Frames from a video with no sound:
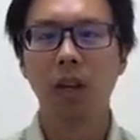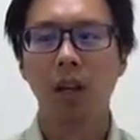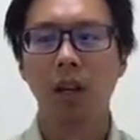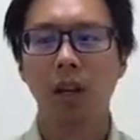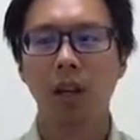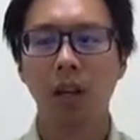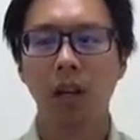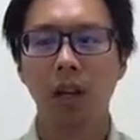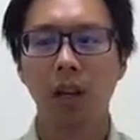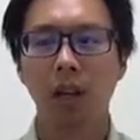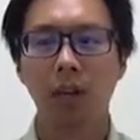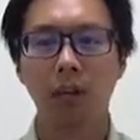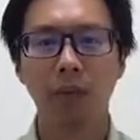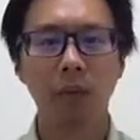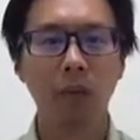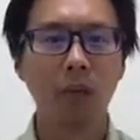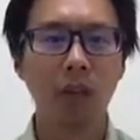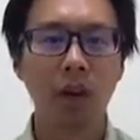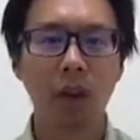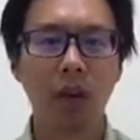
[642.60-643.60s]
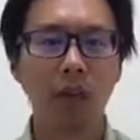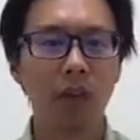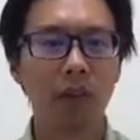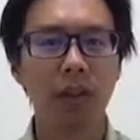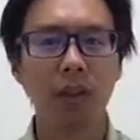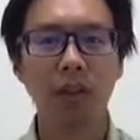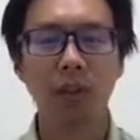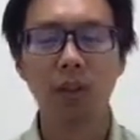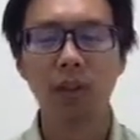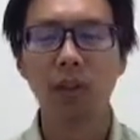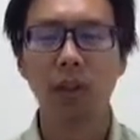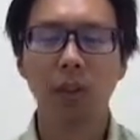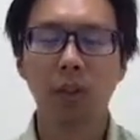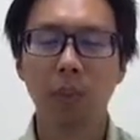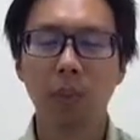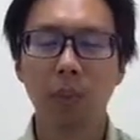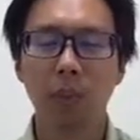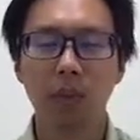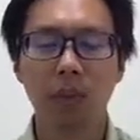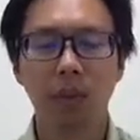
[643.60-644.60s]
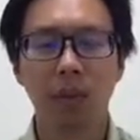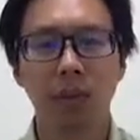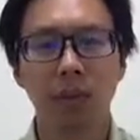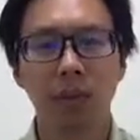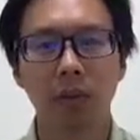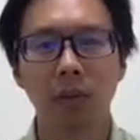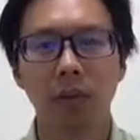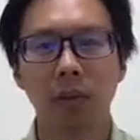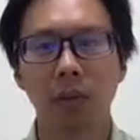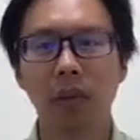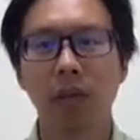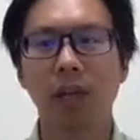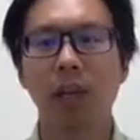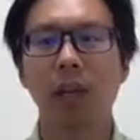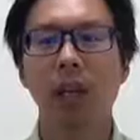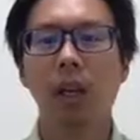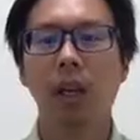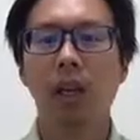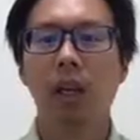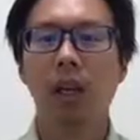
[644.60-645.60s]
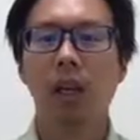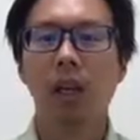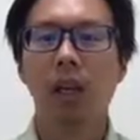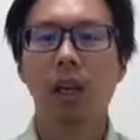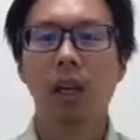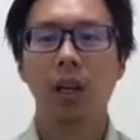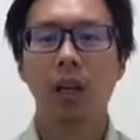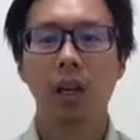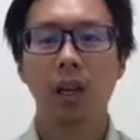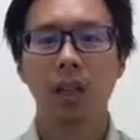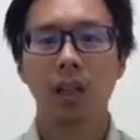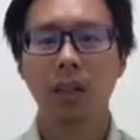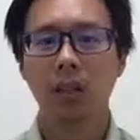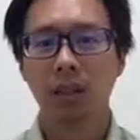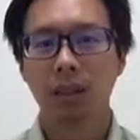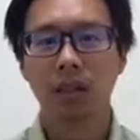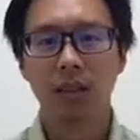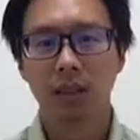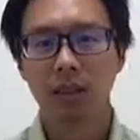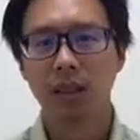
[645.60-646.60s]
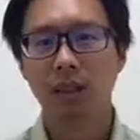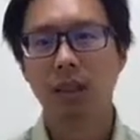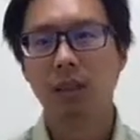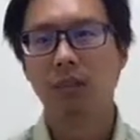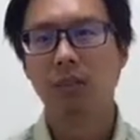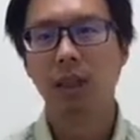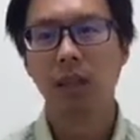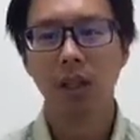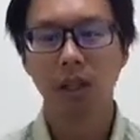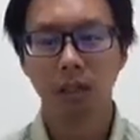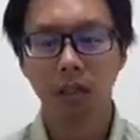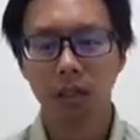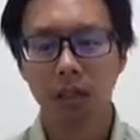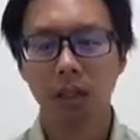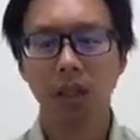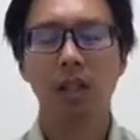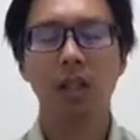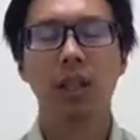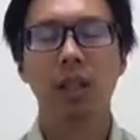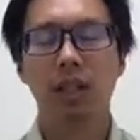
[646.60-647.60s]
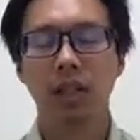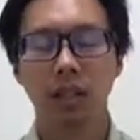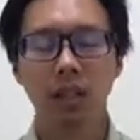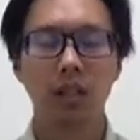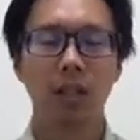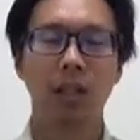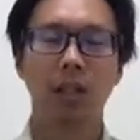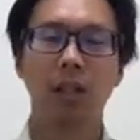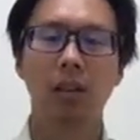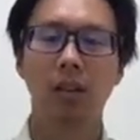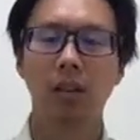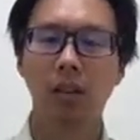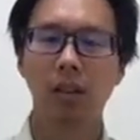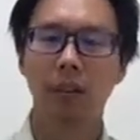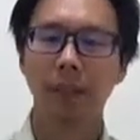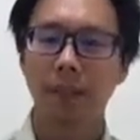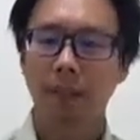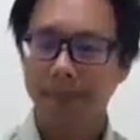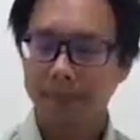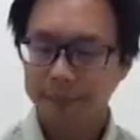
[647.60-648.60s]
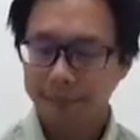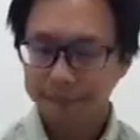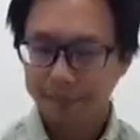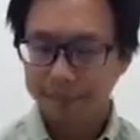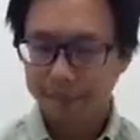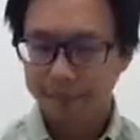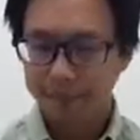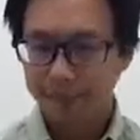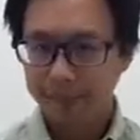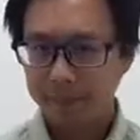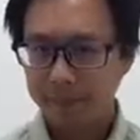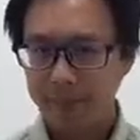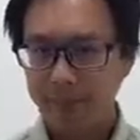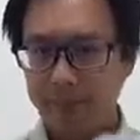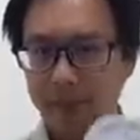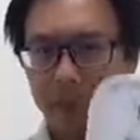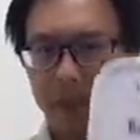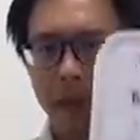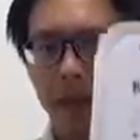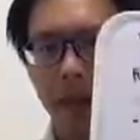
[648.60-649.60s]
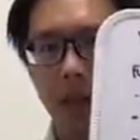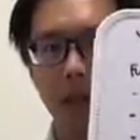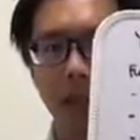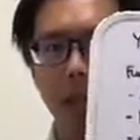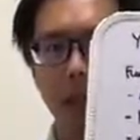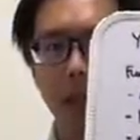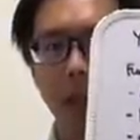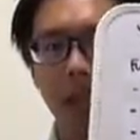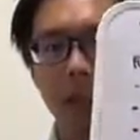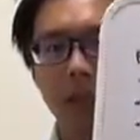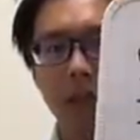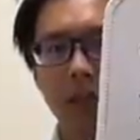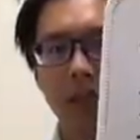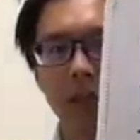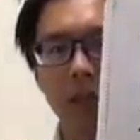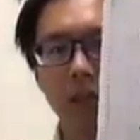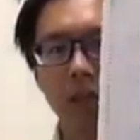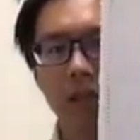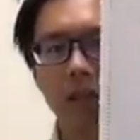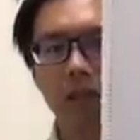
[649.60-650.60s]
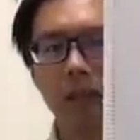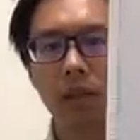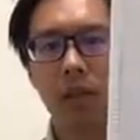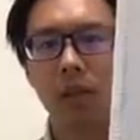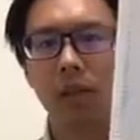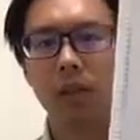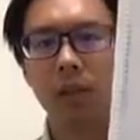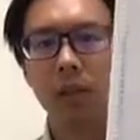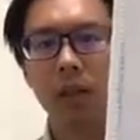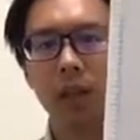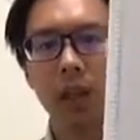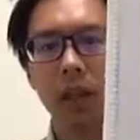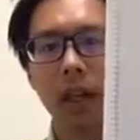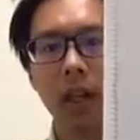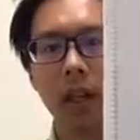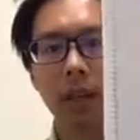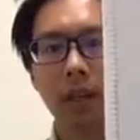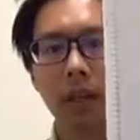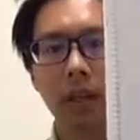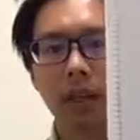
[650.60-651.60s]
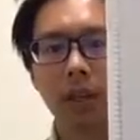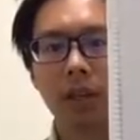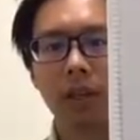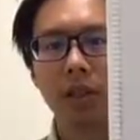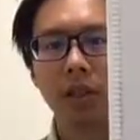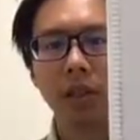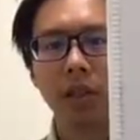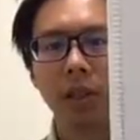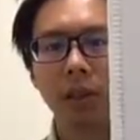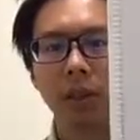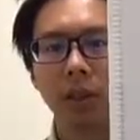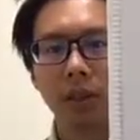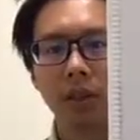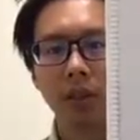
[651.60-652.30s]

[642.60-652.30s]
have 2 coffees to keep yourself awake, unless it's really, really necessary. Okay, last thing is called Moxie.